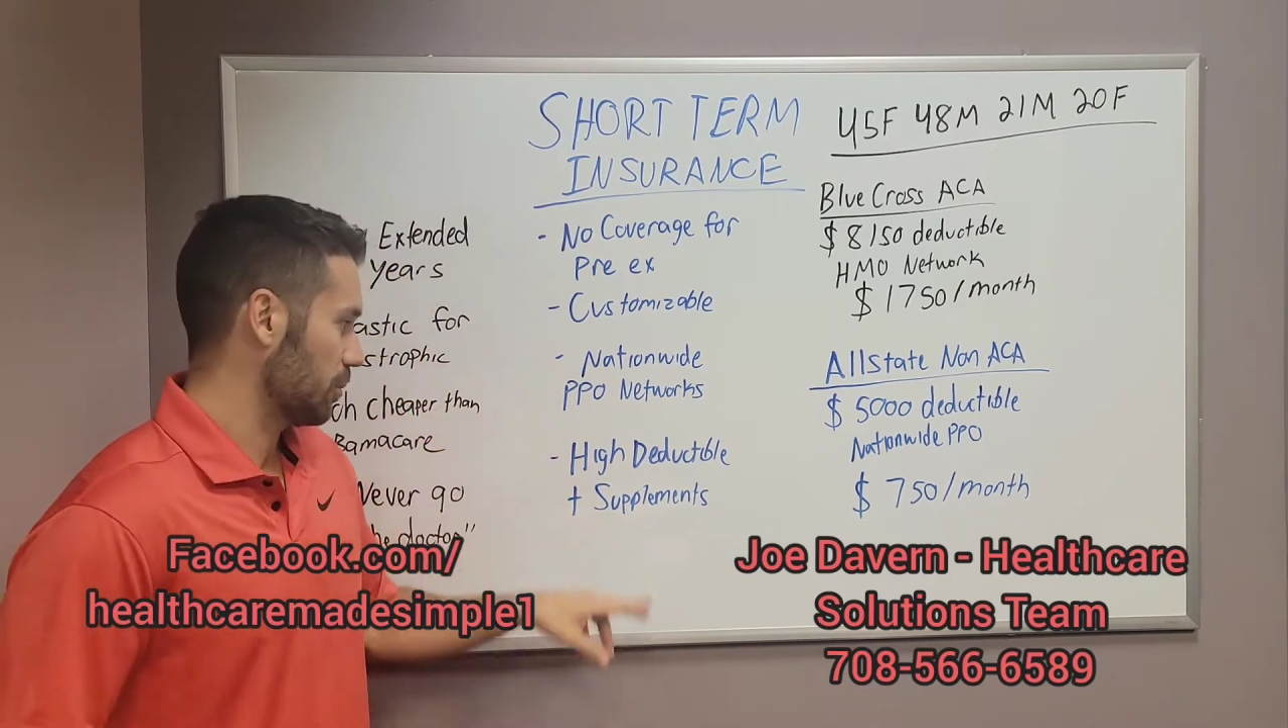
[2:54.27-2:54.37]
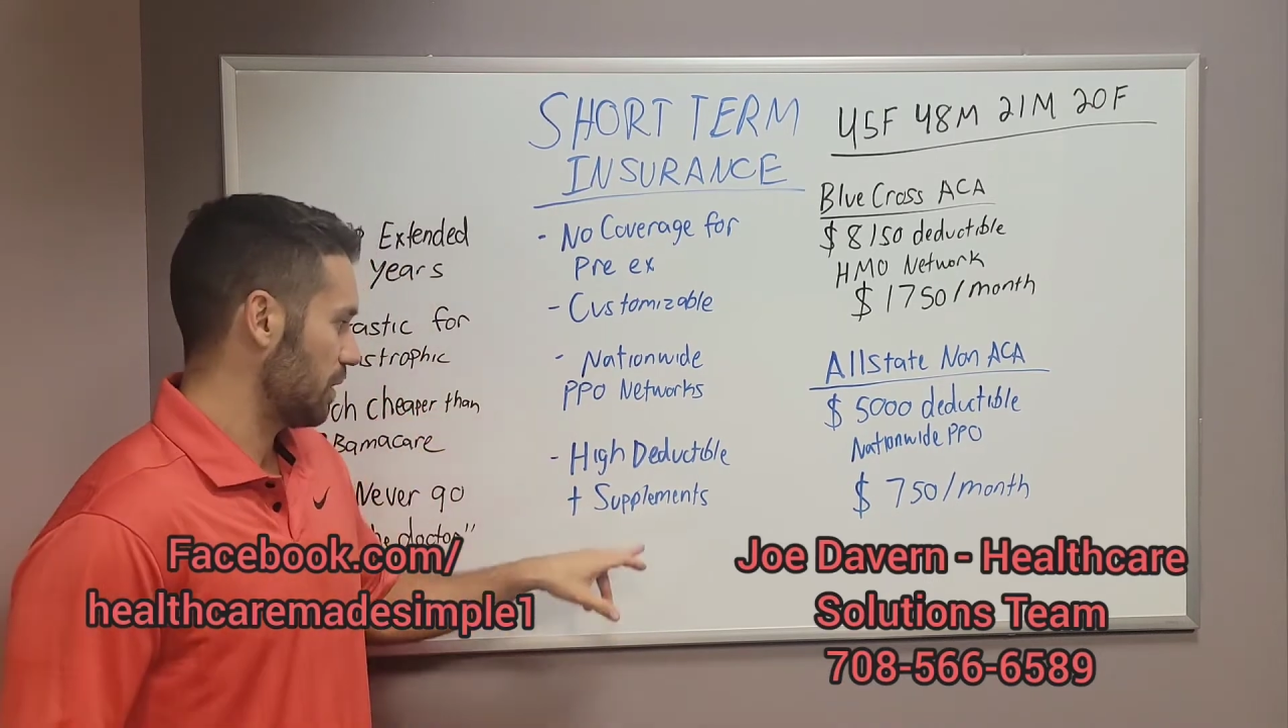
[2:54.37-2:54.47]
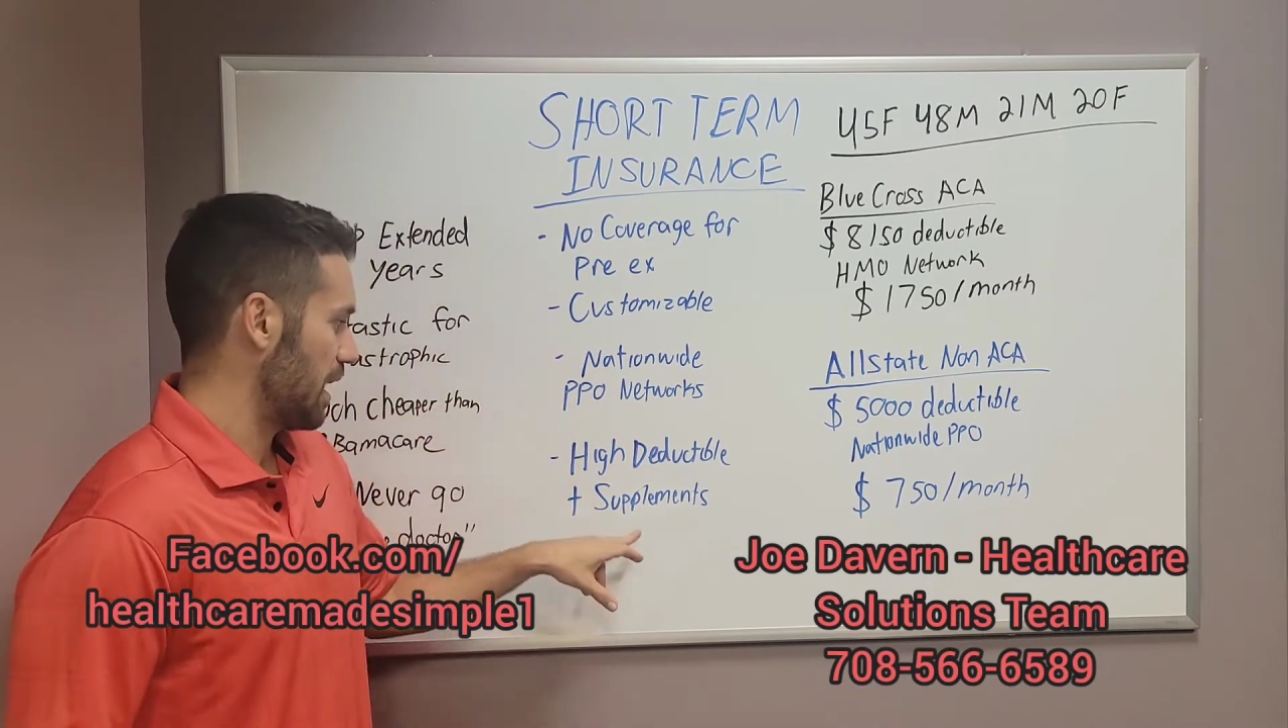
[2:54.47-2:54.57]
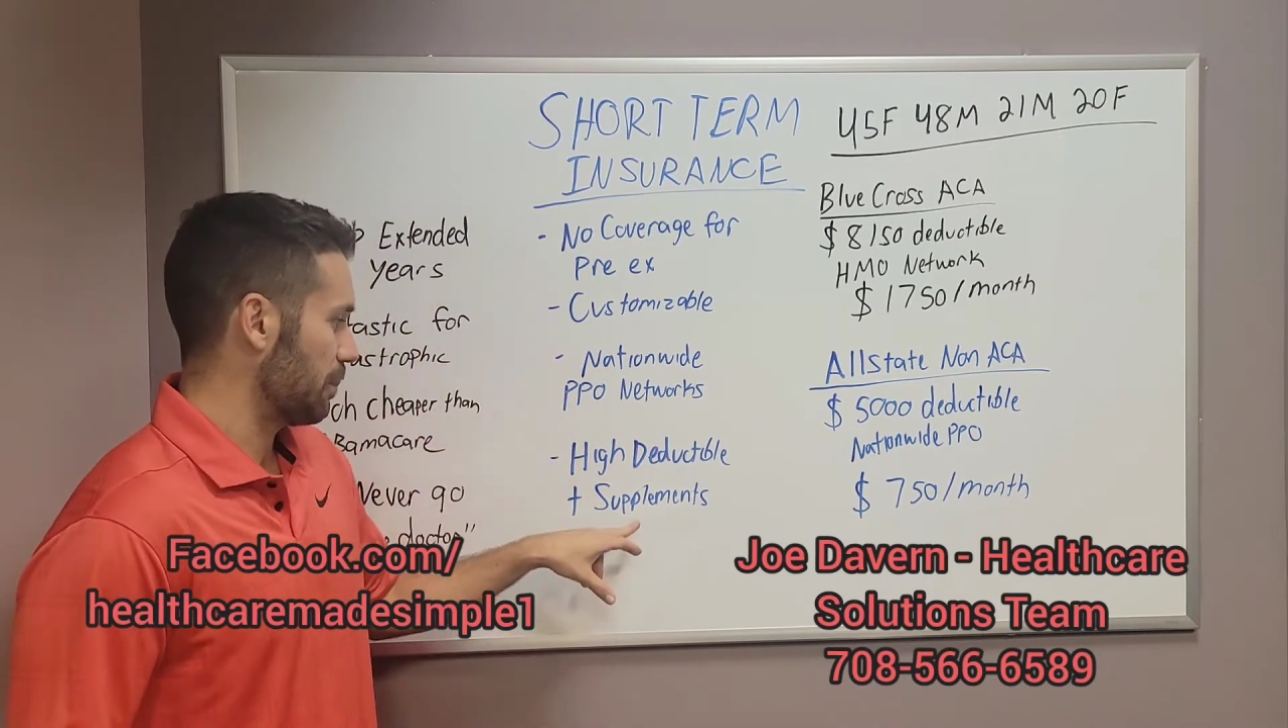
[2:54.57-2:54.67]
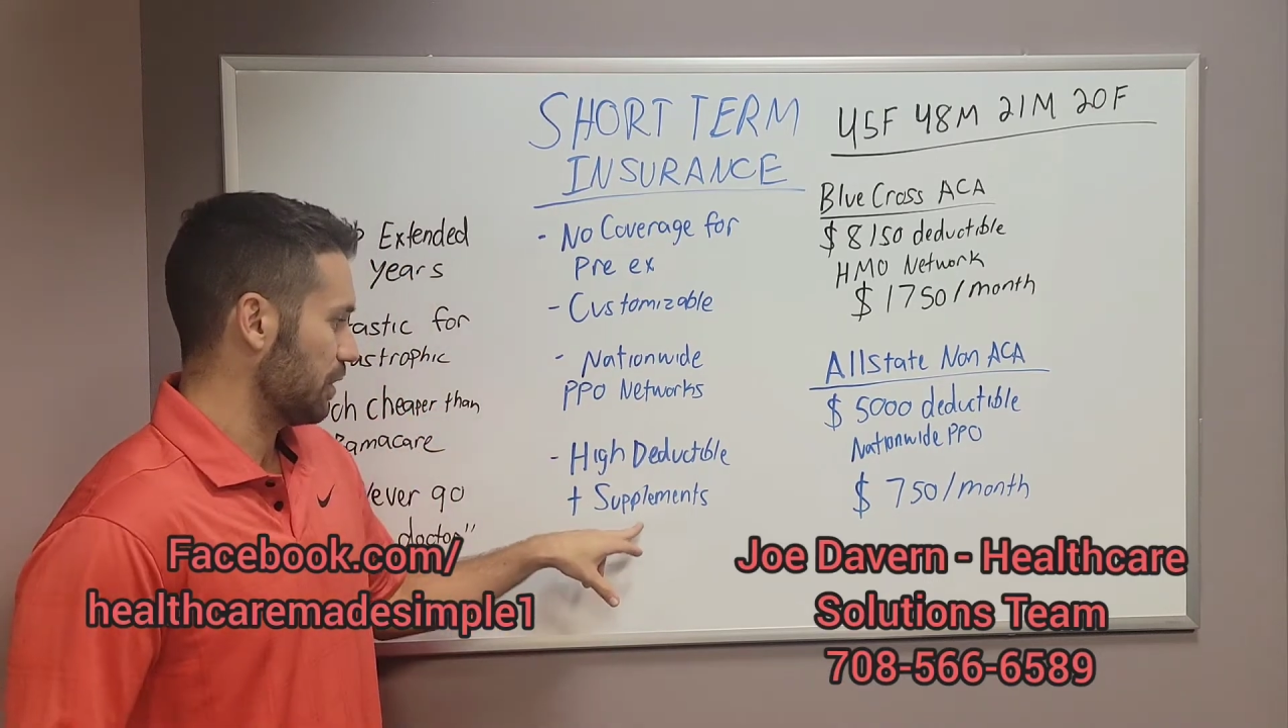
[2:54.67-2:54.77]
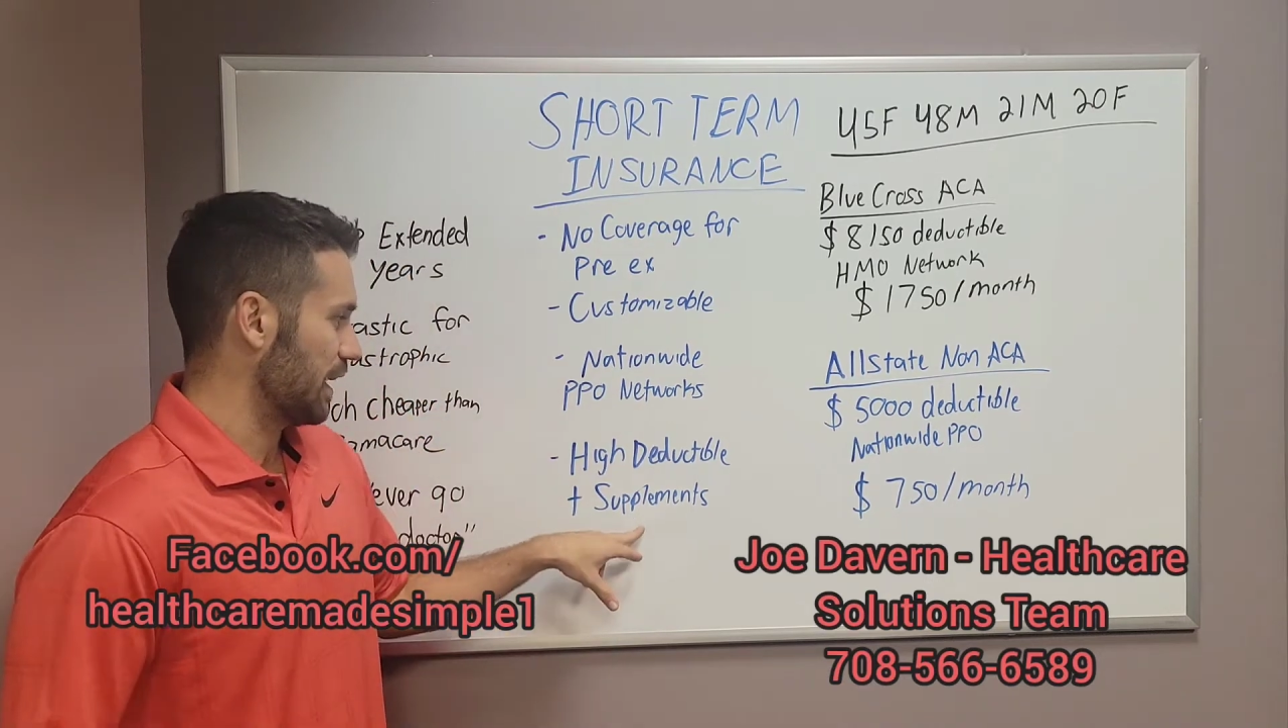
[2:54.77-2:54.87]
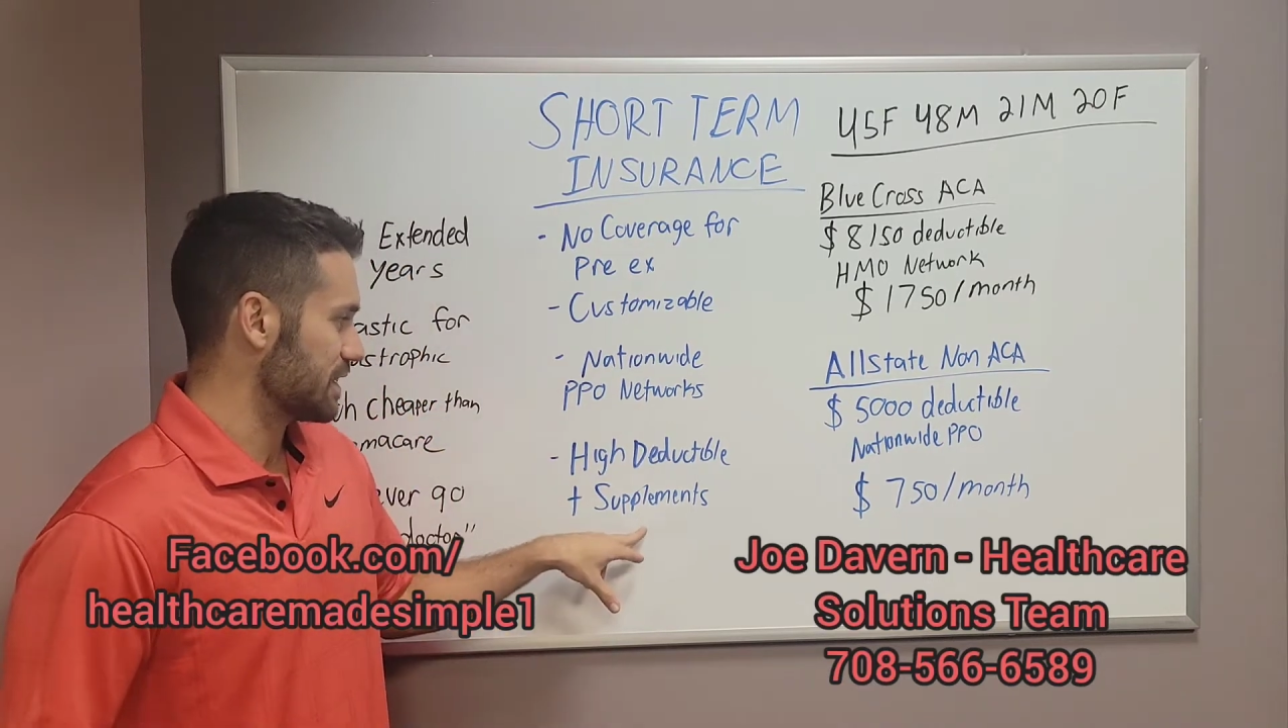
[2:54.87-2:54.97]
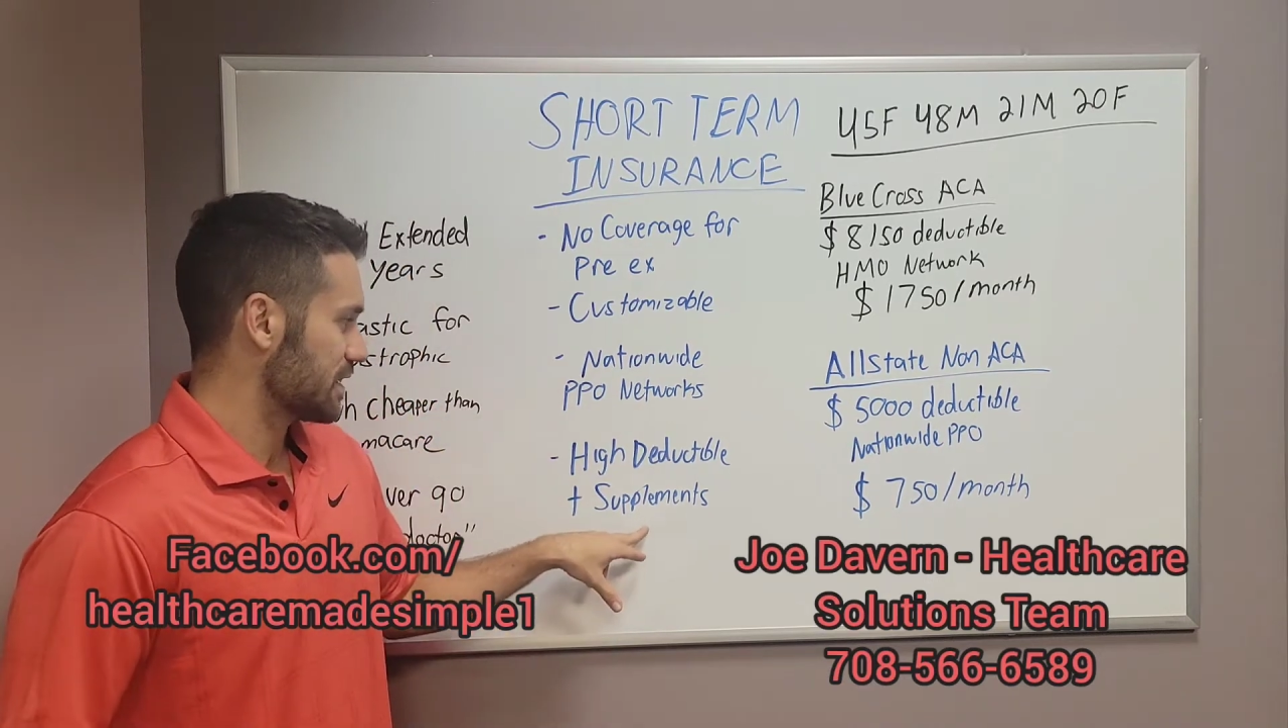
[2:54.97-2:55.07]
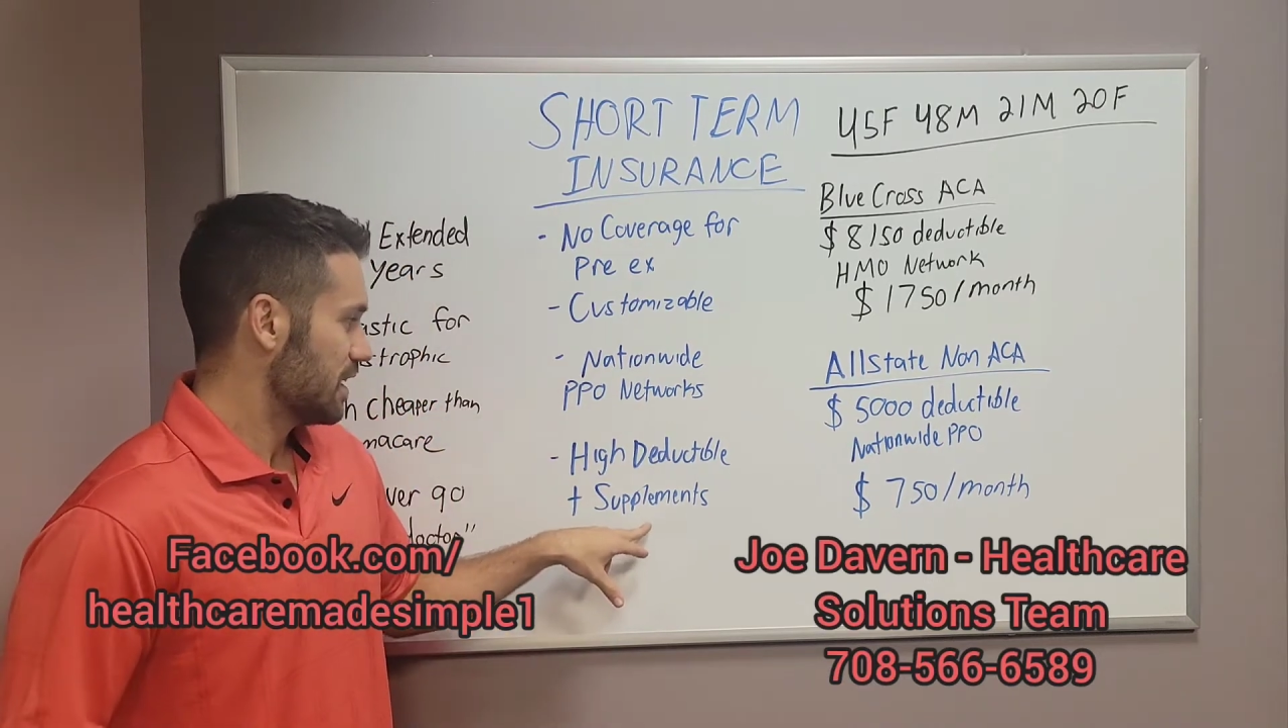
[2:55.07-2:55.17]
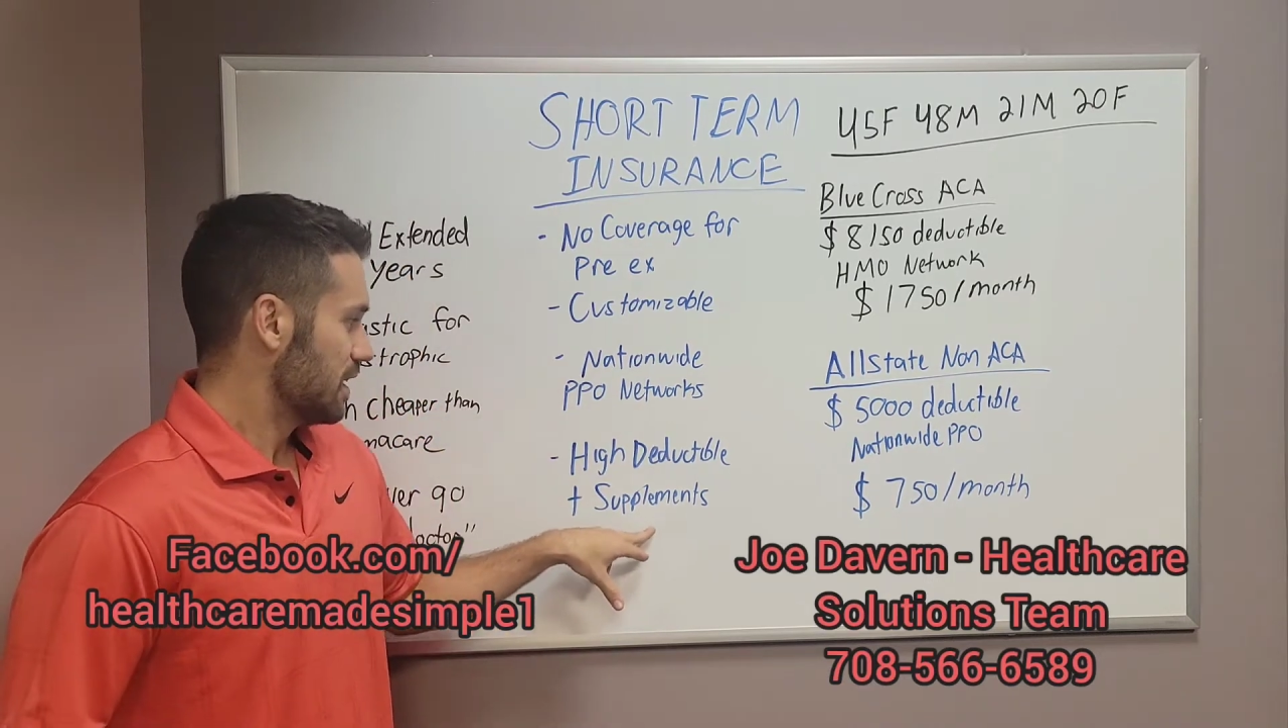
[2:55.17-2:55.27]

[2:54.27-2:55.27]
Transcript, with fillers: compliant plans.